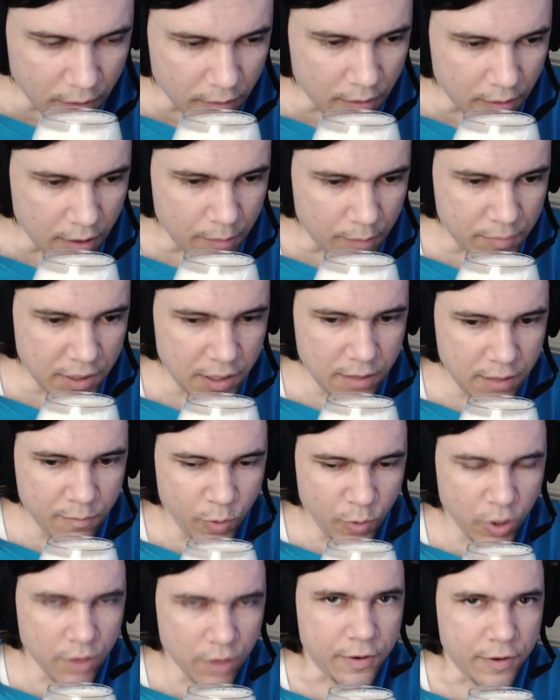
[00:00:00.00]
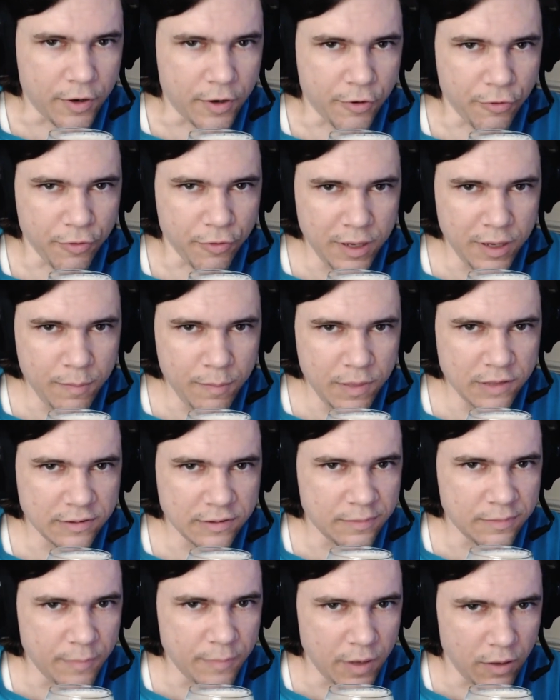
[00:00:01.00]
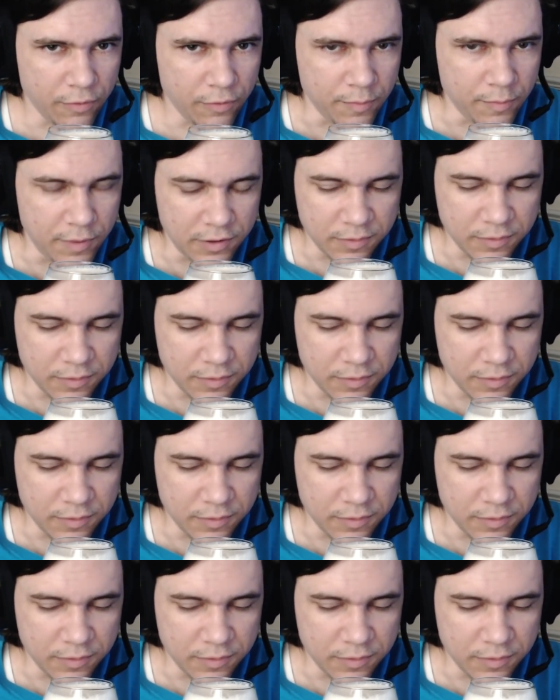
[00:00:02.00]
I'm getting more of a creamy smell from this